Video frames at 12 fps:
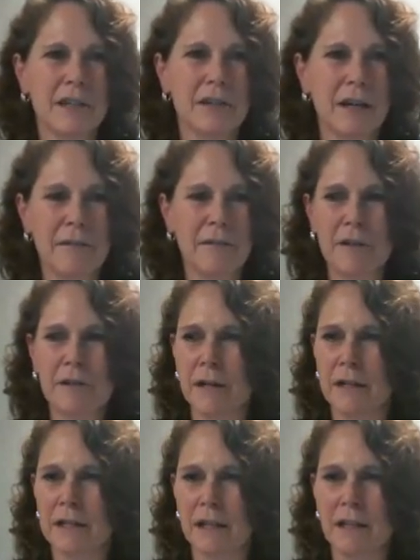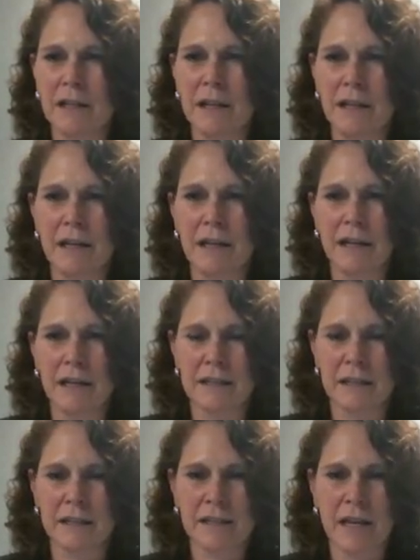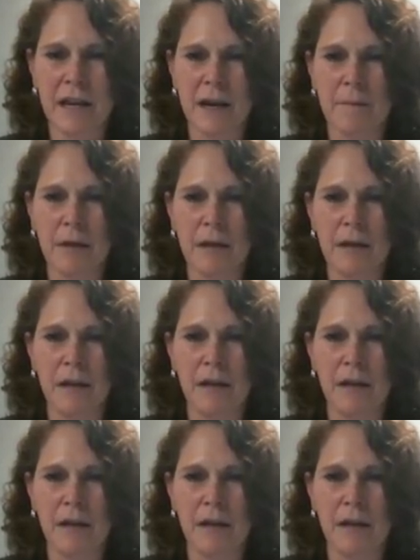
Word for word: You have the Trenta at 6 a.m.